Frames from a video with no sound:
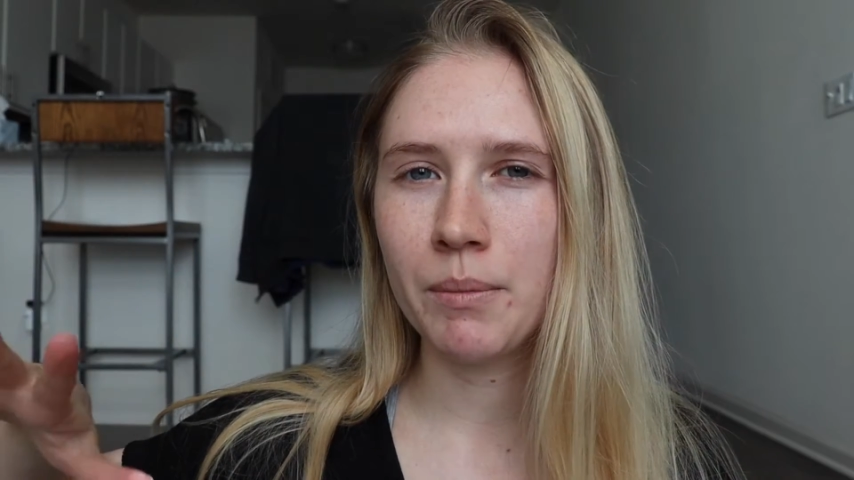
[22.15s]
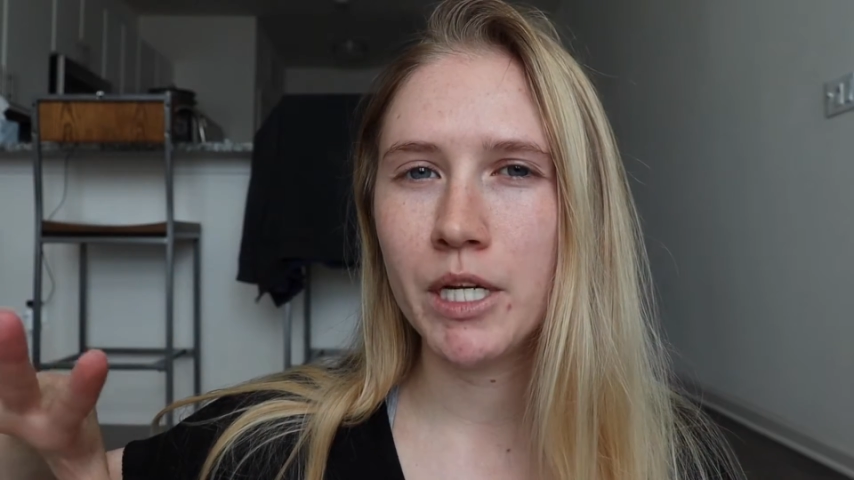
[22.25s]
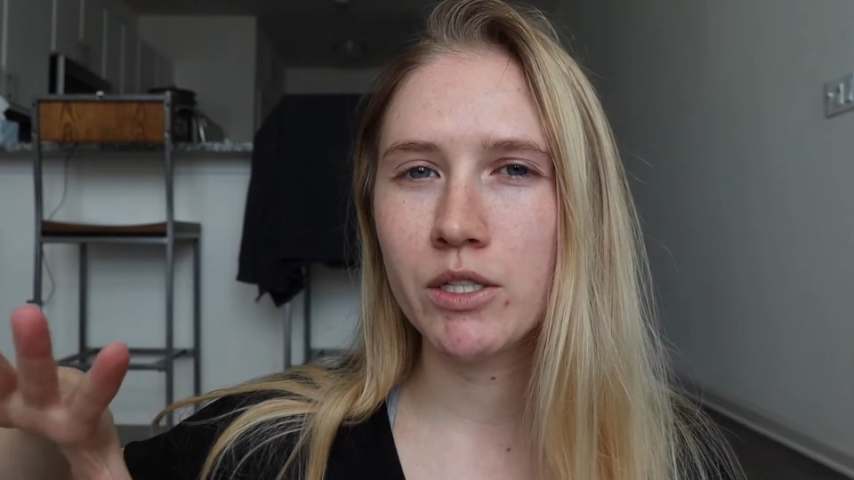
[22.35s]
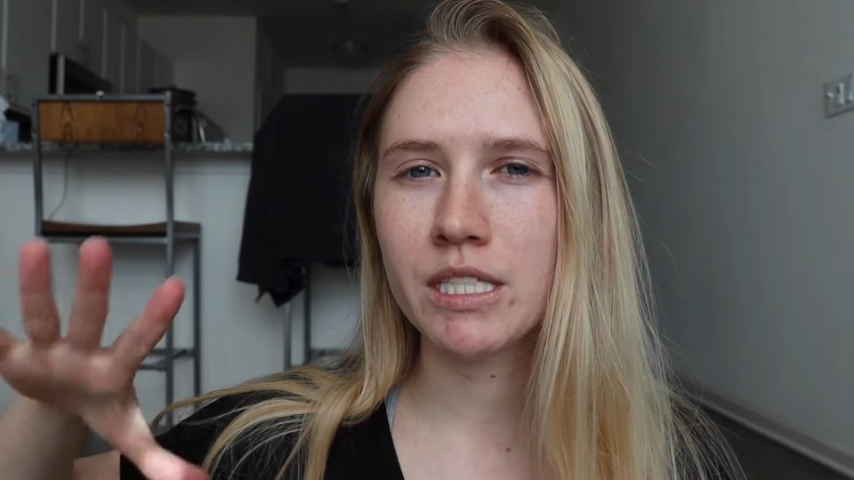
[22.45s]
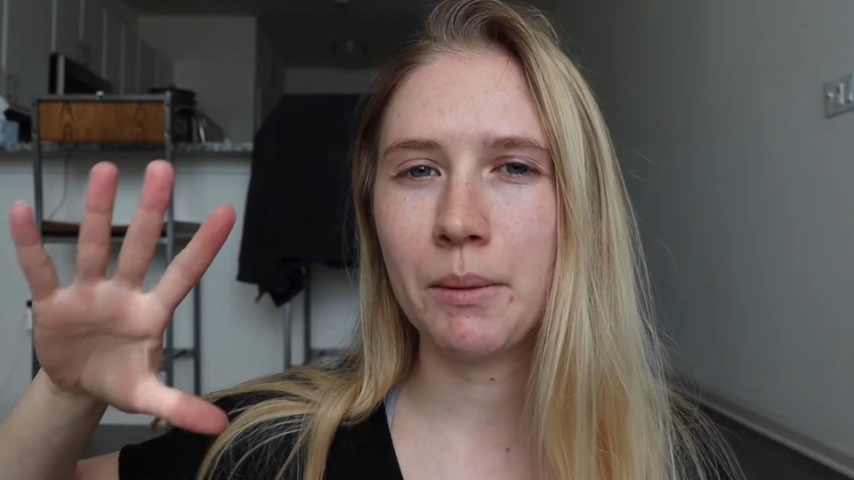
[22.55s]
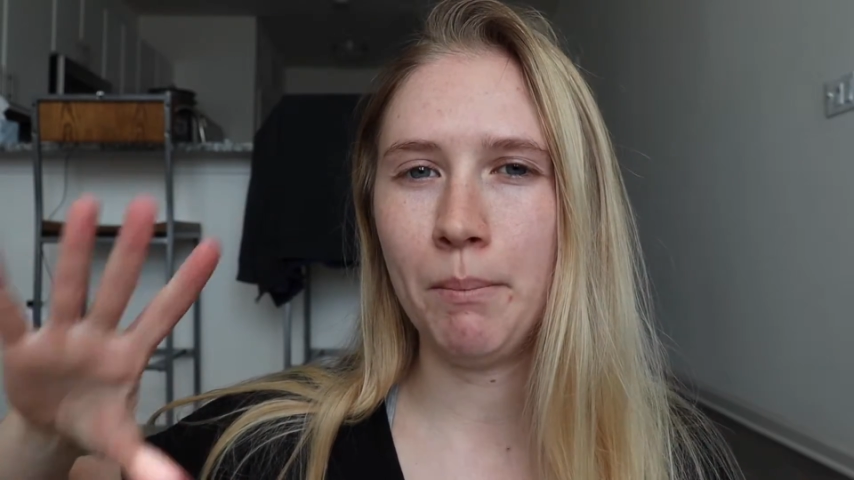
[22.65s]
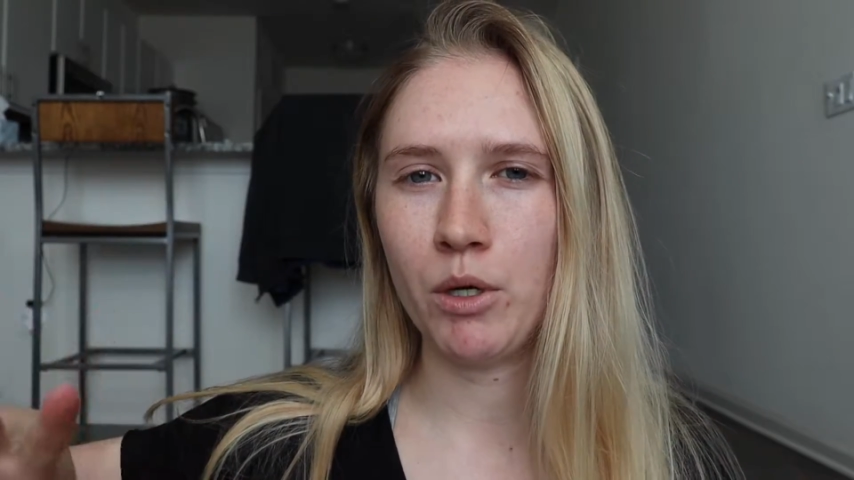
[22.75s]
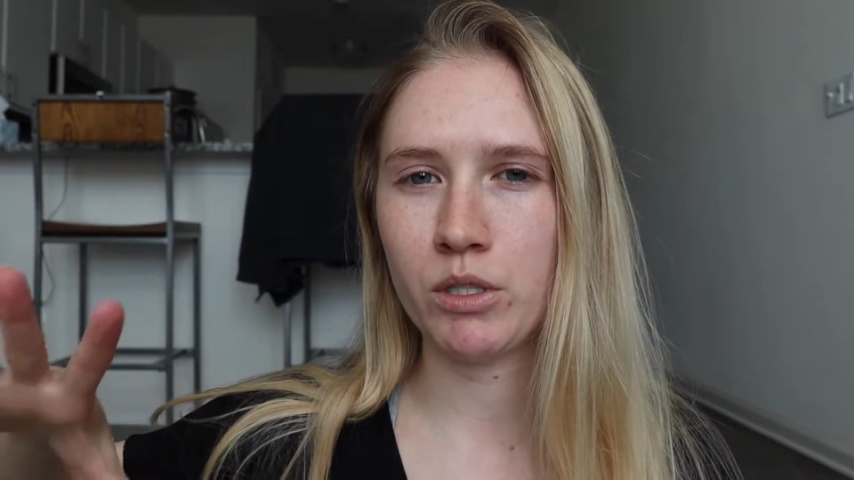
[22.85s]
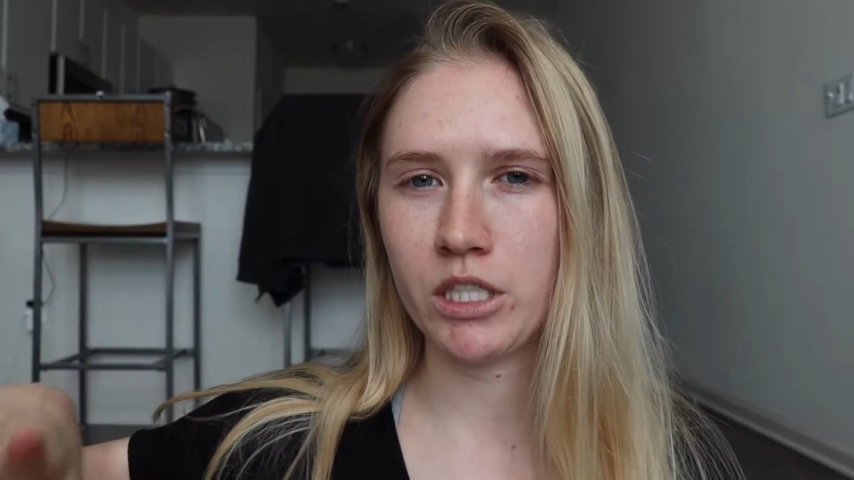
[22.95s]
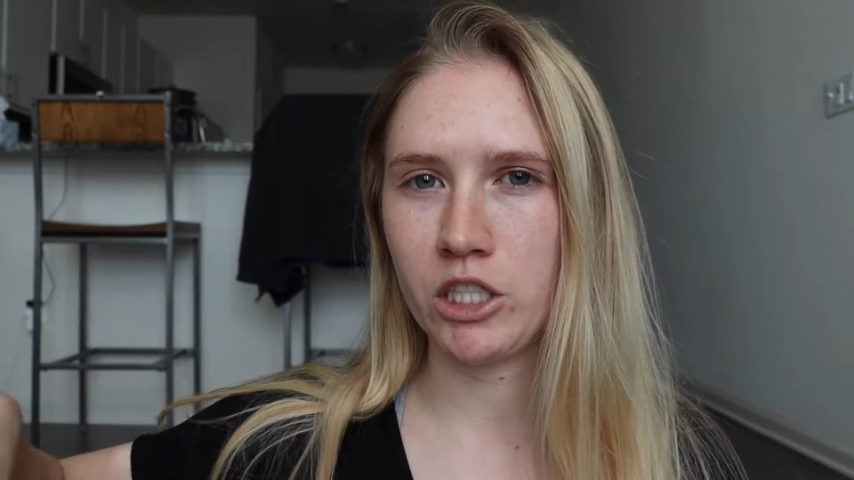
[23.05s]
be using
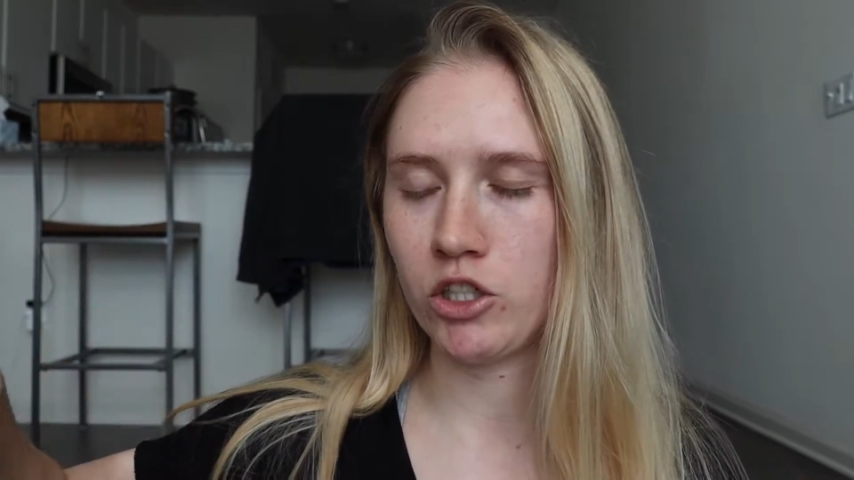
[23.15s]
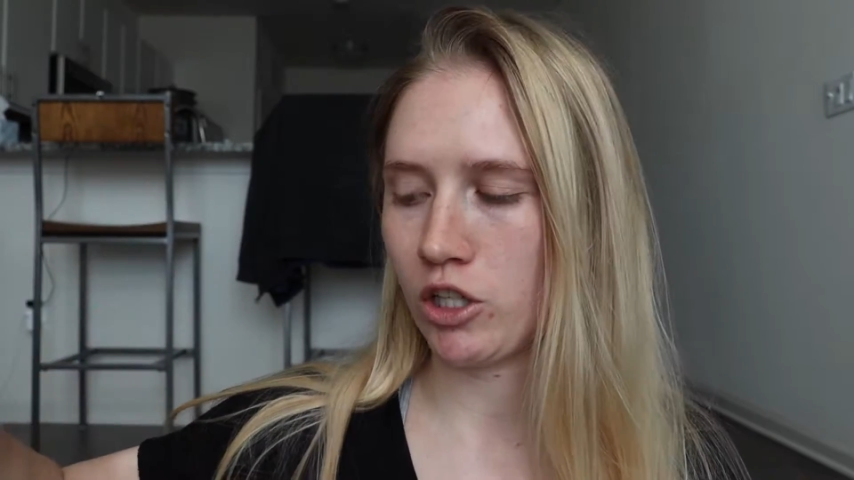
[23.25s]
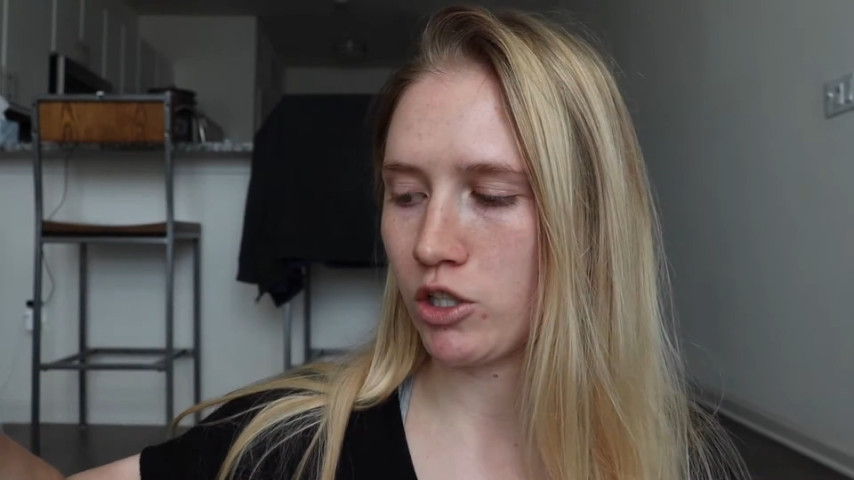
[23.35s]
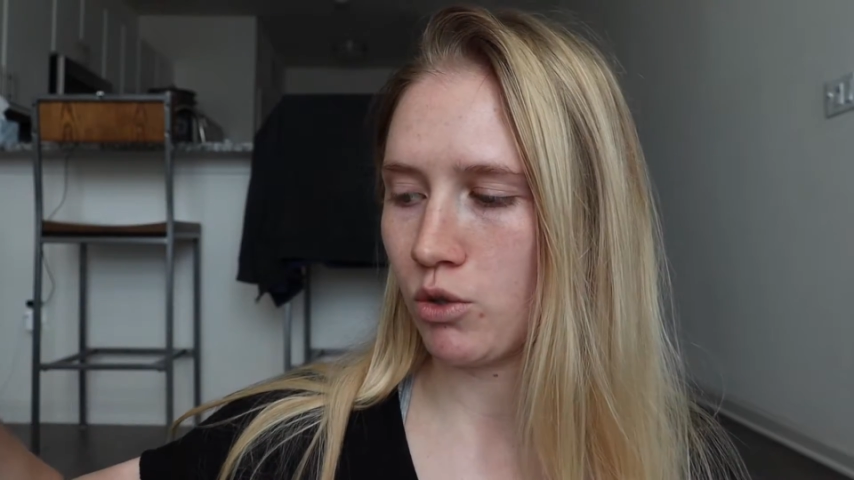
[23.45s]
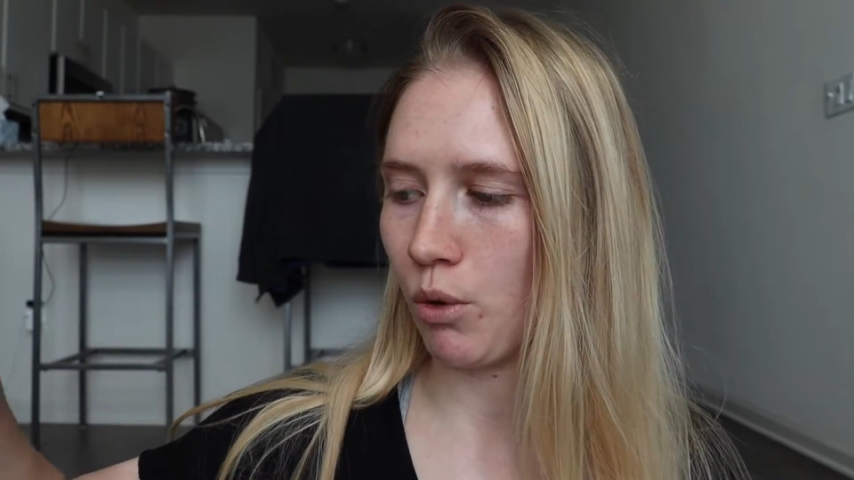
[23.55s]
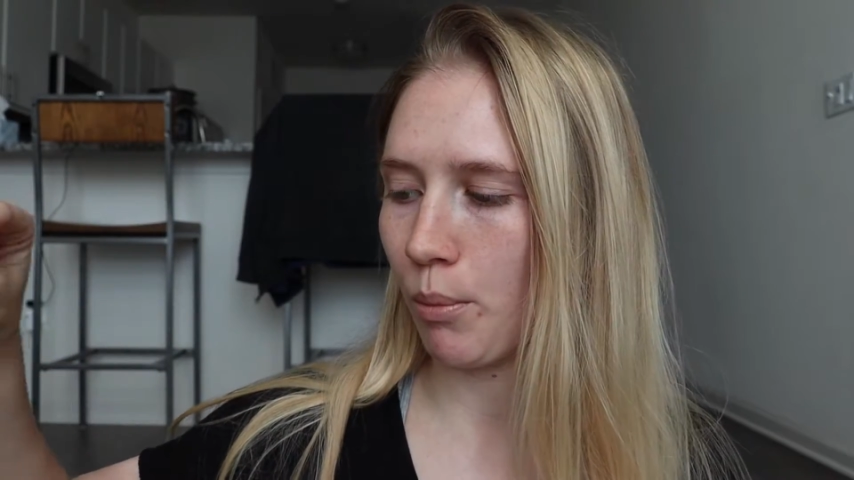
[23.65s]
mostly drugstore